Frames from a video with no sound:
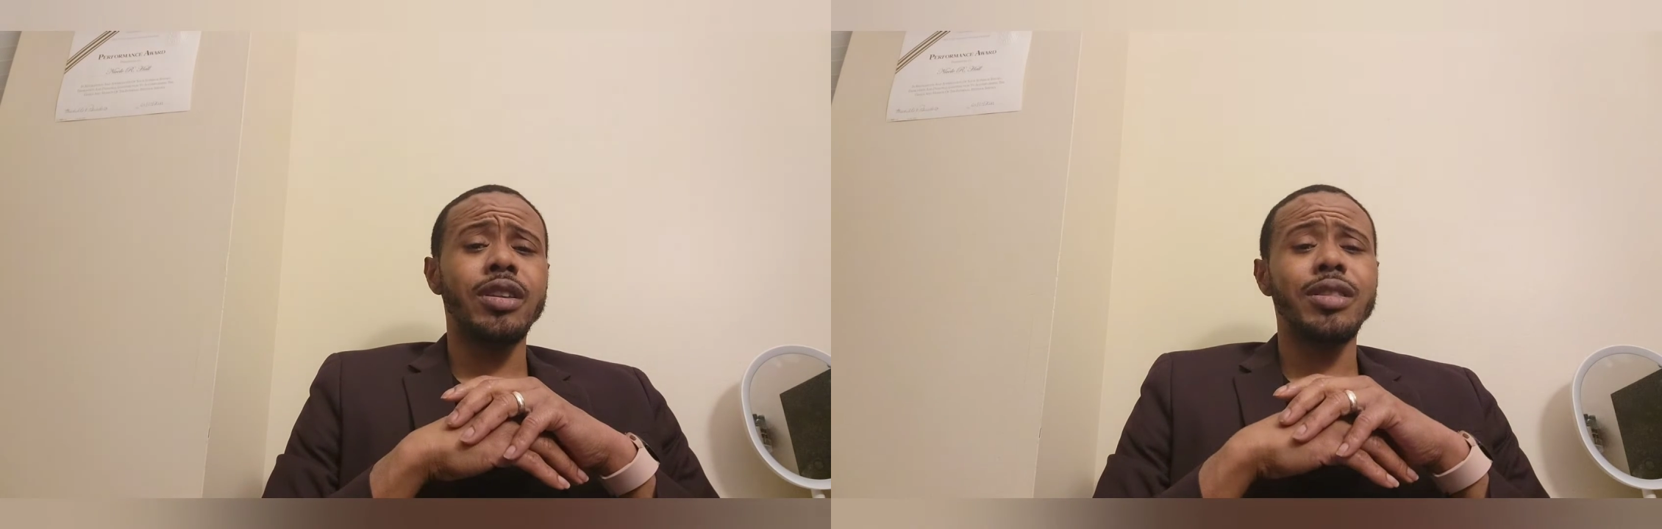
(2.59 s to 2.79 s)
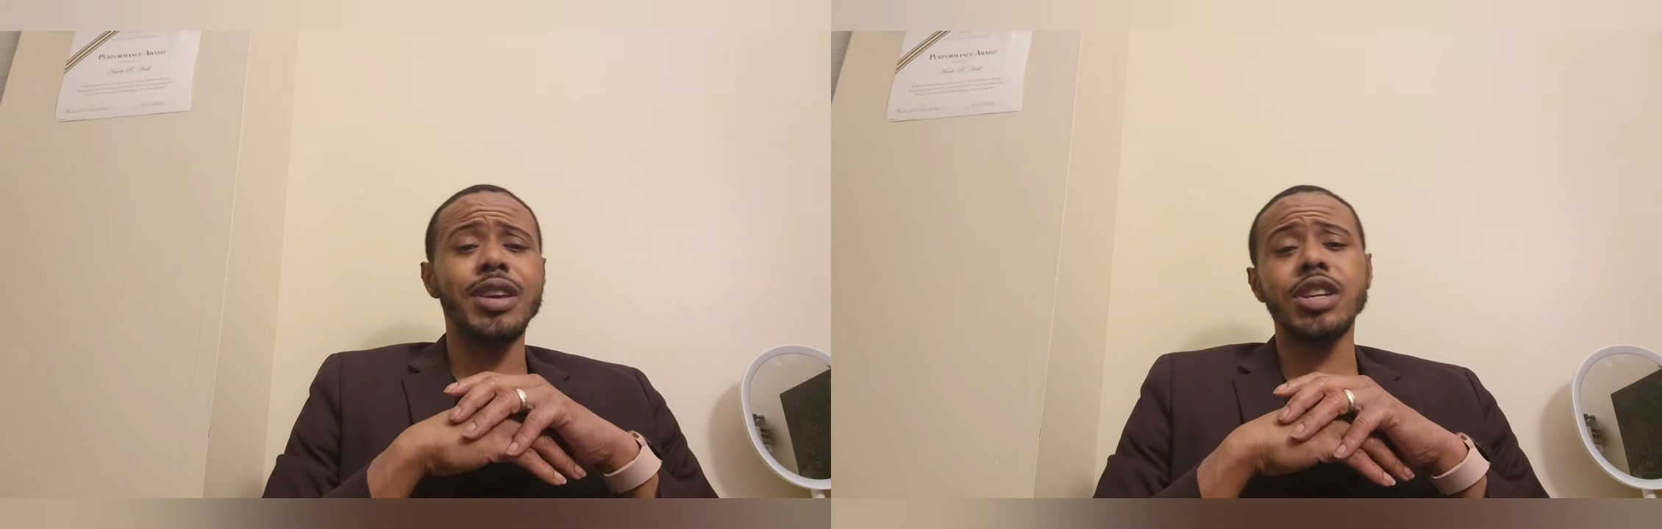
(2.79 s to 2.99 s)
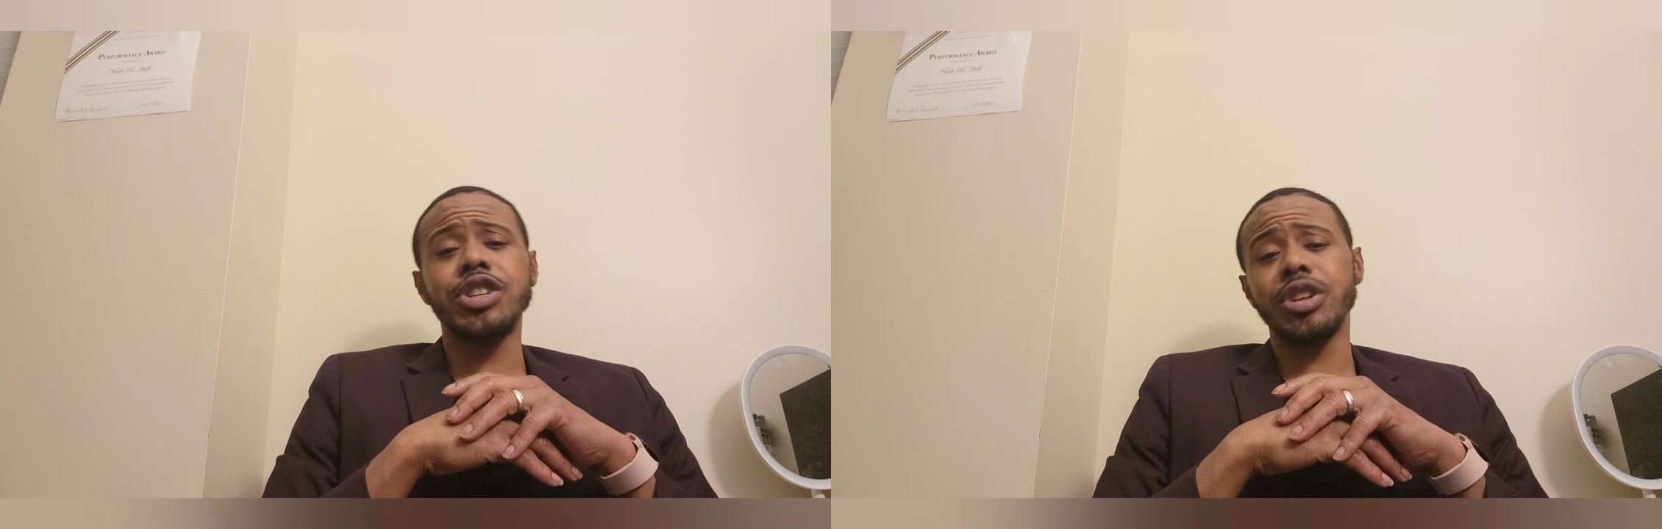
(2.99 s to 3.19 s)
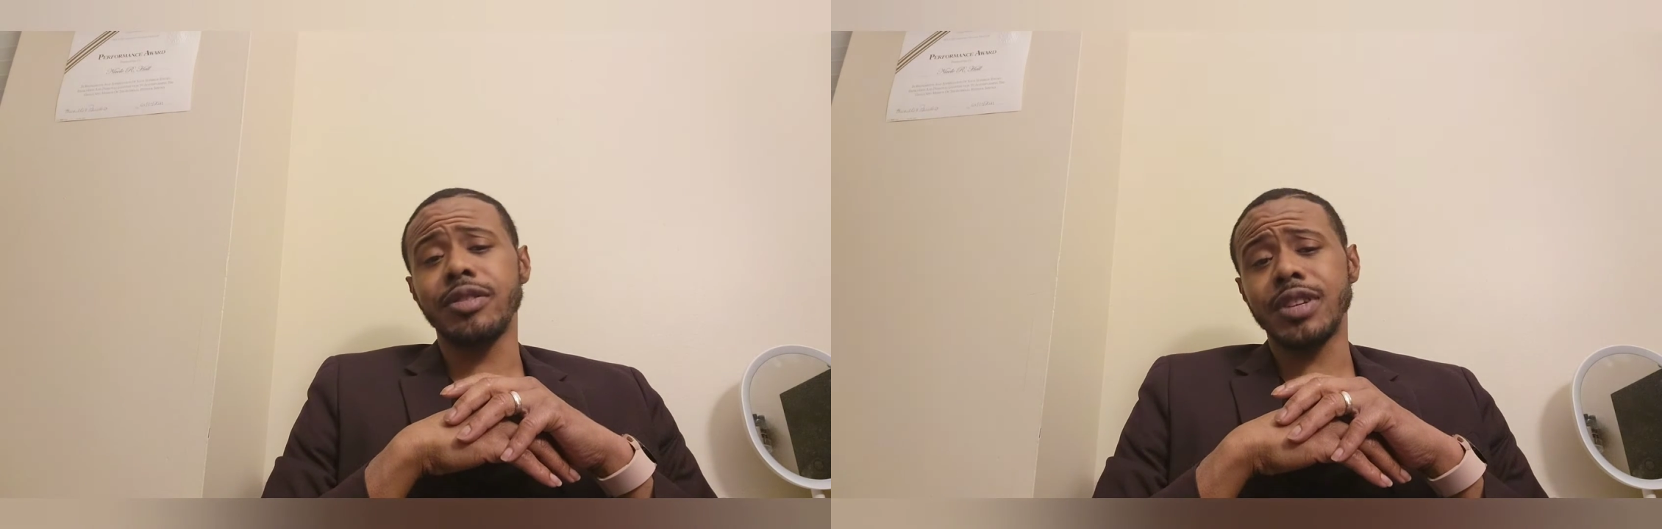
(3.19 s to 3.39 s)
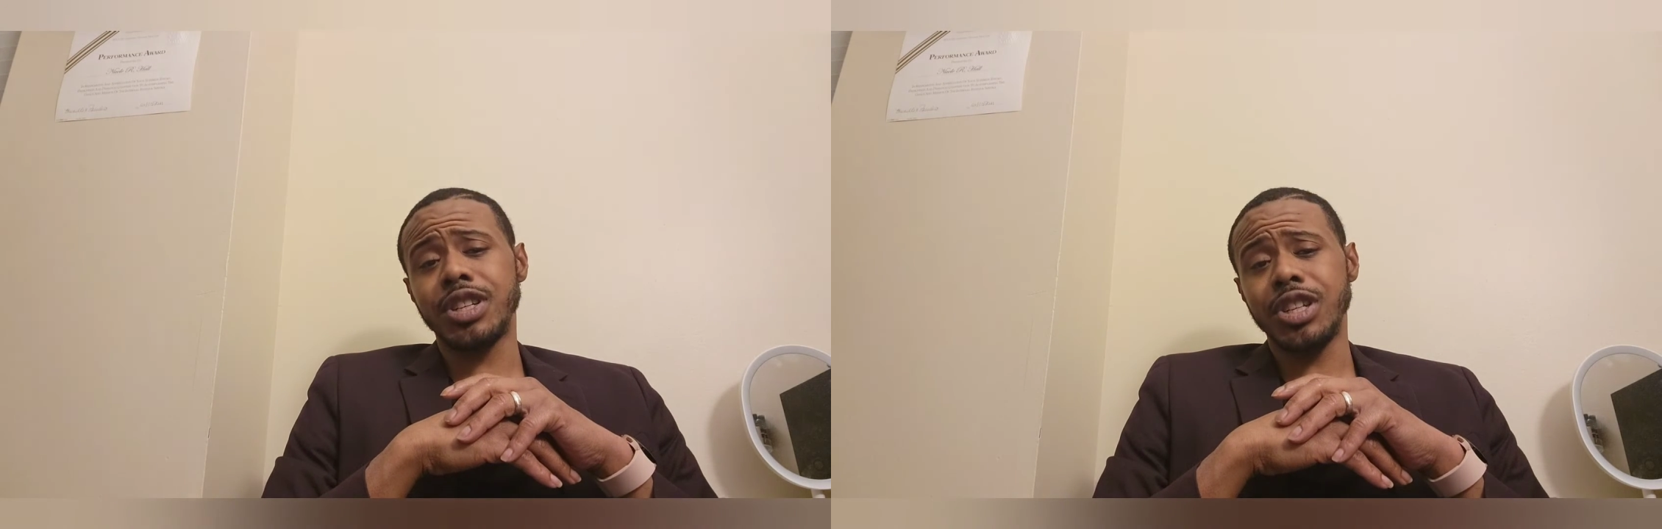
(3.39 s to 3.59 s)
the
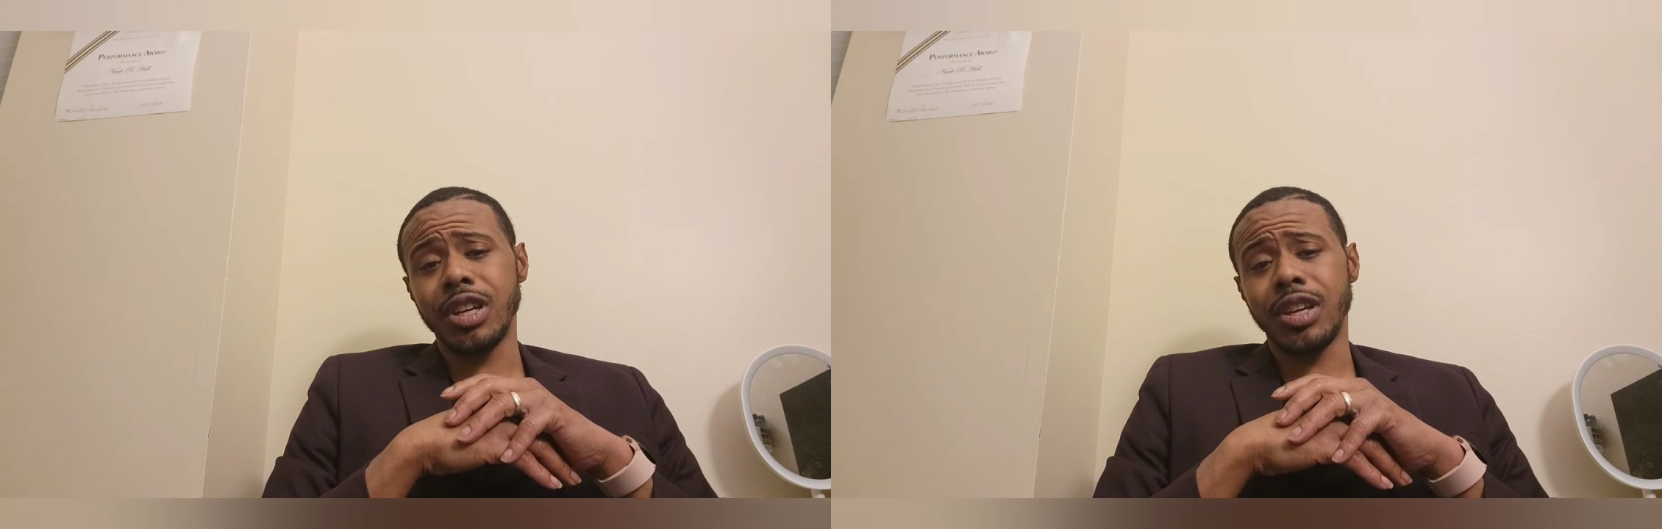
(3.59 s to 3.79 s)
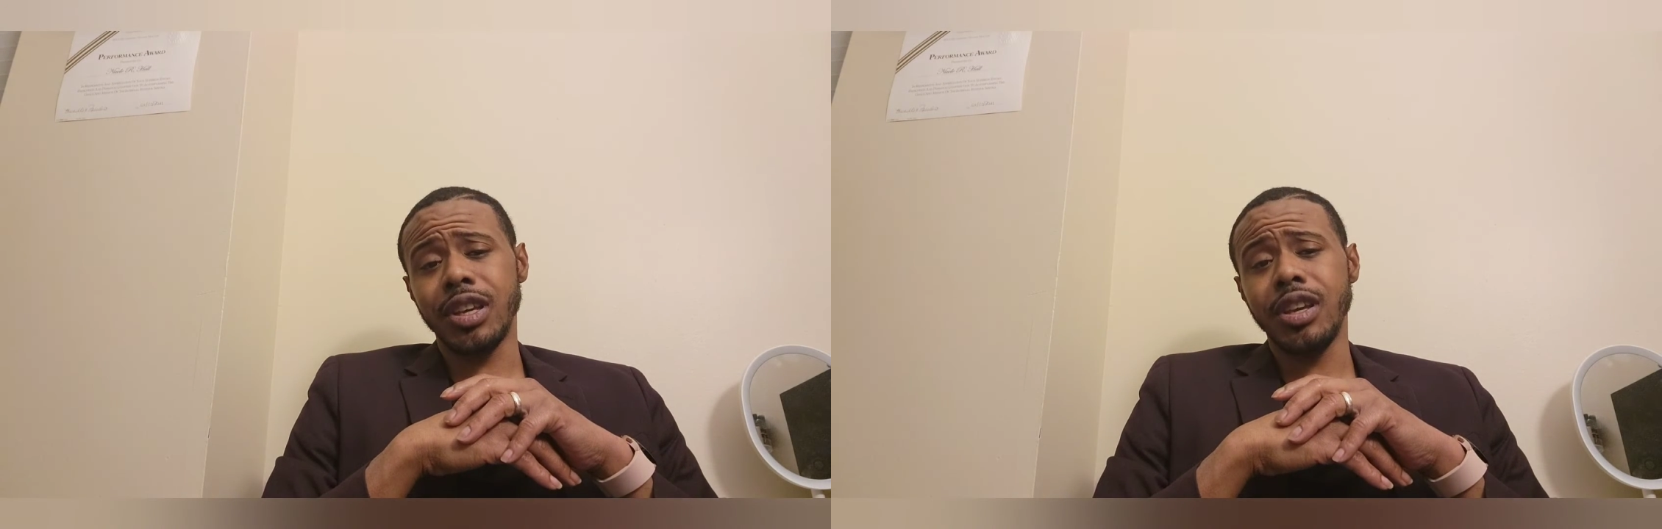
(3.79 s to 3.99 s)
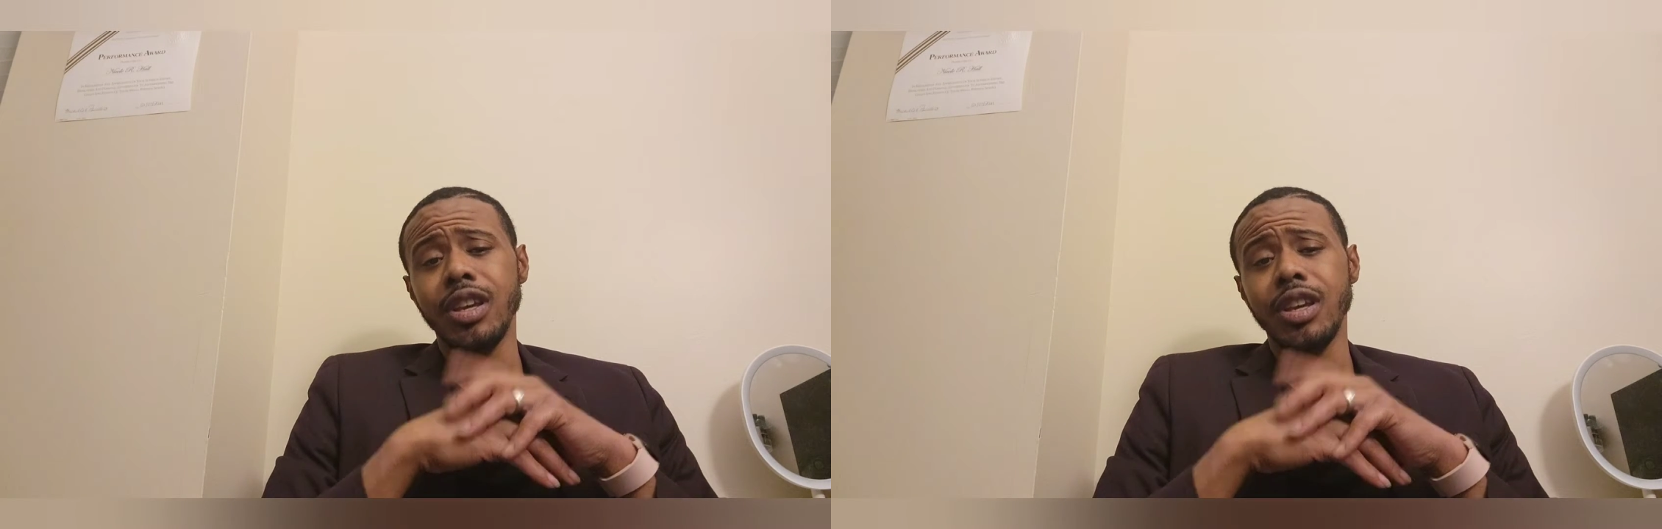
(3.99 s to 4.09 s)
insurance junkie,